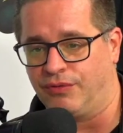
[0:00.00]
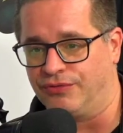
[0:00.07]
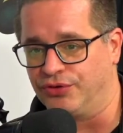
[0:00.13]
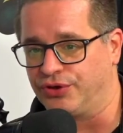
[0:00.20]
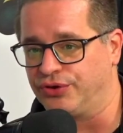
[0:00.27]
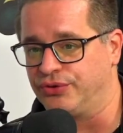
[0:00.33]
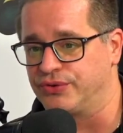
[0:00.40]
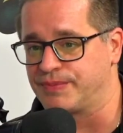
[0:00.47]
you
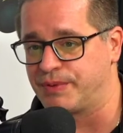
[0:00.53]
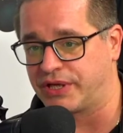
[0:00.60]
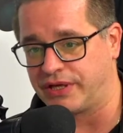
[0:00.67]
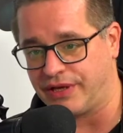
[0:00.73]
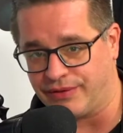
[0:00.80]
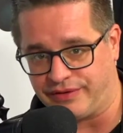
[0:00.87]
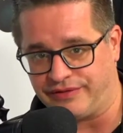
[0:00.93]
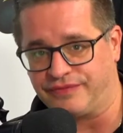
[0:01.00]
know,
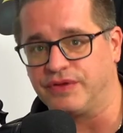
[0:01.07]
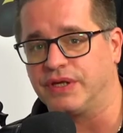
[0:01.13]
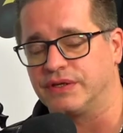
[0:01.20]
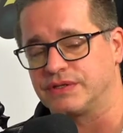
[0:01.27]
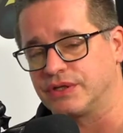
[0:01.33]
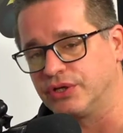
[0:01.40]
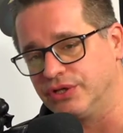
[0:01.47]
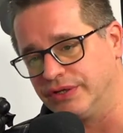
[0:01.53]
overused, but
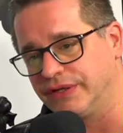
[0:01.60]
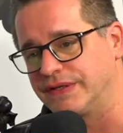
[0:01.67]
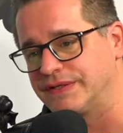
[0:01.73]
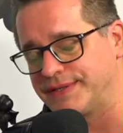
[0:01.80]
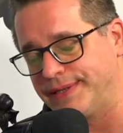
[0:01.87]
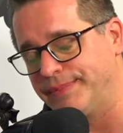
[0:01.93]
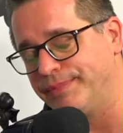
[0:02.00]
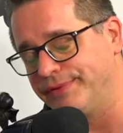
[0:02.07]
Gary V is a
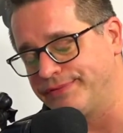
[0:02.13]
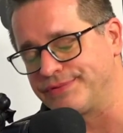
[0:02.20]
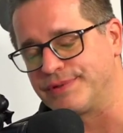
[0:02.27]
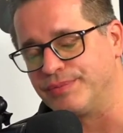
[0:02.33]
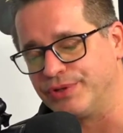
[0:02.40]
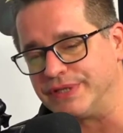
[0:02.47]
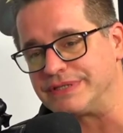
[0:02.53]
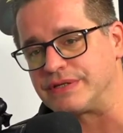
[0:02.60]
good
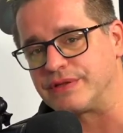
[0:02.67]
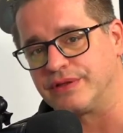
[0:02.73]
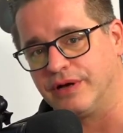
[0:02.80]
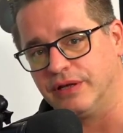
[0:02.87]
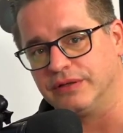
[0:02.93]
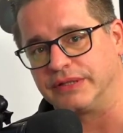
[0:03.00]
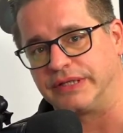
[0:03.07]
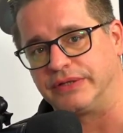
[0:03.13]
example of
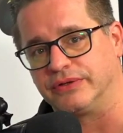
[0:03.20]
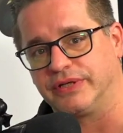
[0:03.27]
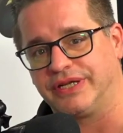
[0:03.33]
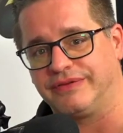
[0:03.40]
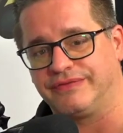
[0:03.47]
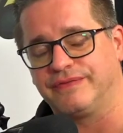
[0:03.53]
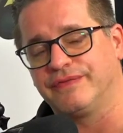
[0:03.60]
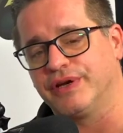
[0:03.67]
someone that's a
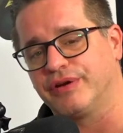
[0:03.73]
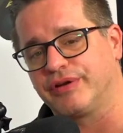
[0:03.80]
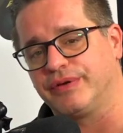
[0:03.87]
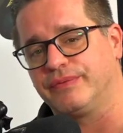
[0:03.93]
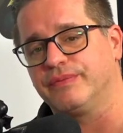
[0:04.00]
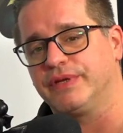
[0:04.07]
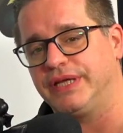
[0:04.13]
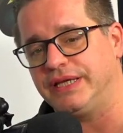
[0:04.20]
thought leader. He
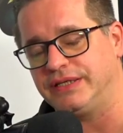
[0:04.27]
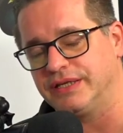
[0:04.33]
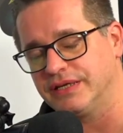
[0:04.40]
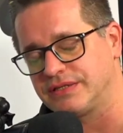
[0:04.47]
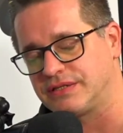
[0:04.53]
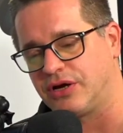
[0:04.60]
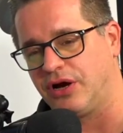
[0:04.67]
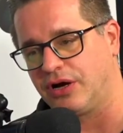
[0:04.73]
very,
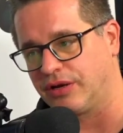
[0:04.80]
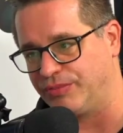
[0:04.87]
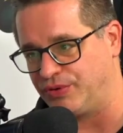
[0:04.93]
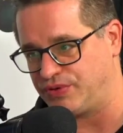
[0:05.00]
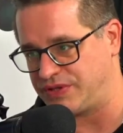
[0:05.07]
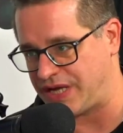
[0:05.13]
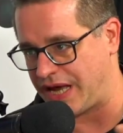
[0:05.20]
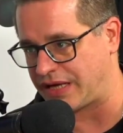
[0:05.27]
he does
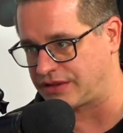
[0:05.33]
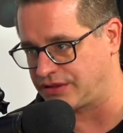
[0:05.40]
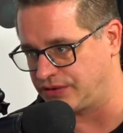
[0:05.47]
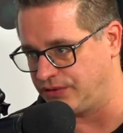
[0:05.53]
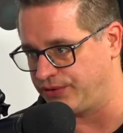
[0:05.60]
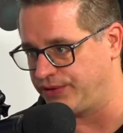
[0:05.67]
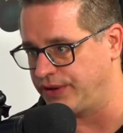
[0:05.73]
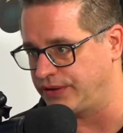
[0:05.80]
talk about
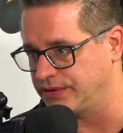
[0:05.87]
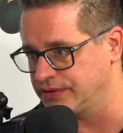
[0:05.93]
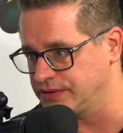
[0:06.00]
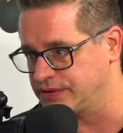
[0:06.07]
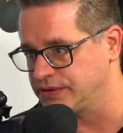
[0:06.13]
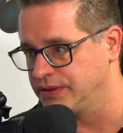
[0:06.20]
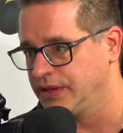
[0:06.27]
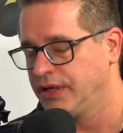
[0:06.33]
tactical
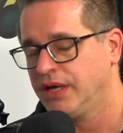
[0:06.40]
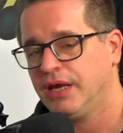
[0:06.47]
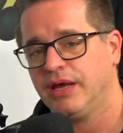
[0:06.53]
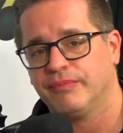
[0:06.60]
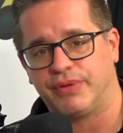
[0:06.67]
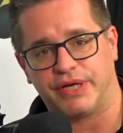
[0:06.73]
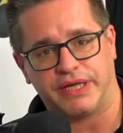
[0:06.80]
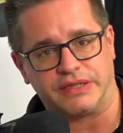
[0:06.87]
things,
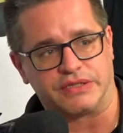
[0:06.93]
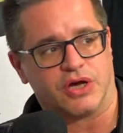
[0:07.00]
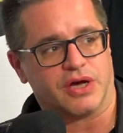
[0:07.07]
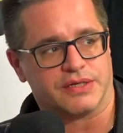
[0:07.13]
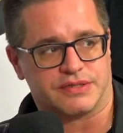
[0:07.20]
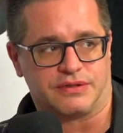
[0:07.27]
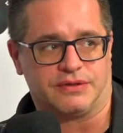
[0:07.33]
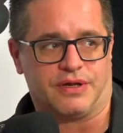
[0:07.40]
mm-hmm.
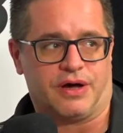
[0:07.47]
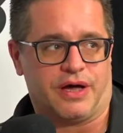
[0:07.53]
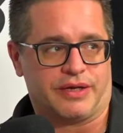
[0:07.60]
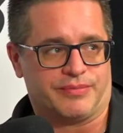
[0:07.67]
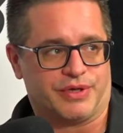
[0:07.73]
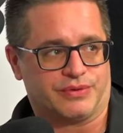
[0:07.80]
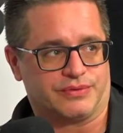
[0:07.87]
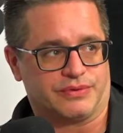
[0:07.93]
but he
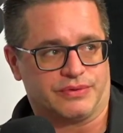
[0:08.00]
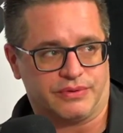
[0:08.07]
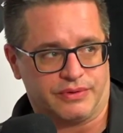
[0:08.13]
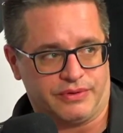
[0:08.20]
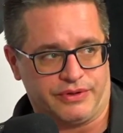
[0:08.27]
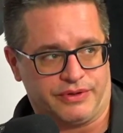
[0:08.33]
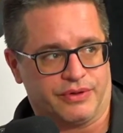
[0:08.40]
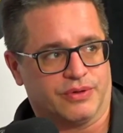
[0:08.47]
talks a lot
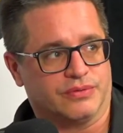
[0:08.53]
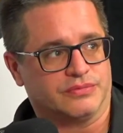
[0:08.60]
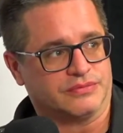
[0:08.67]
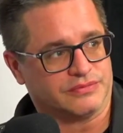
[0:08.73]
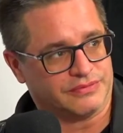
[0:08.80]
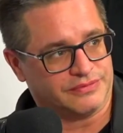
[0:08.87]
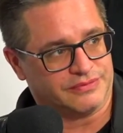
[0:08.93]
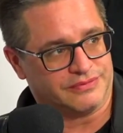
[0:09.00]
about,
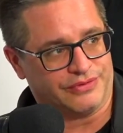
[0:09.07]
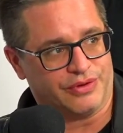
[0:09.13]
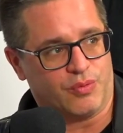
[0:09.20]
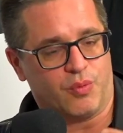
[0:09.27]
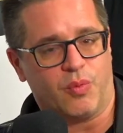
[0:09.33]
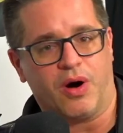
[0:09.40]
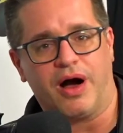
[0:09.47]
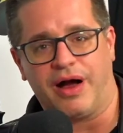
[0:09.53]
you know,
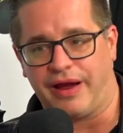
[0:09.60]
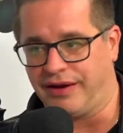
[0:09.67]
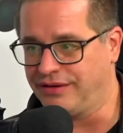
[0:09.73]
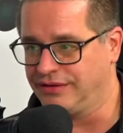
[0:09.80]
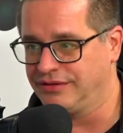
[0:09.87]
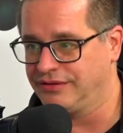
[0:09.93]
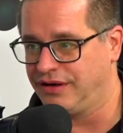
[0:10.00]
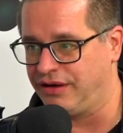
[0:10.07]
the
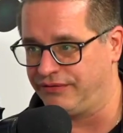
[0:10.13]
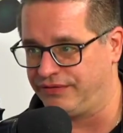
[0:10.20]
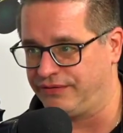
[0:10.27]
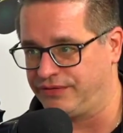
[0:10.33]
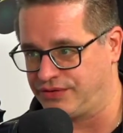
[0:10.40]
mm-hmm. why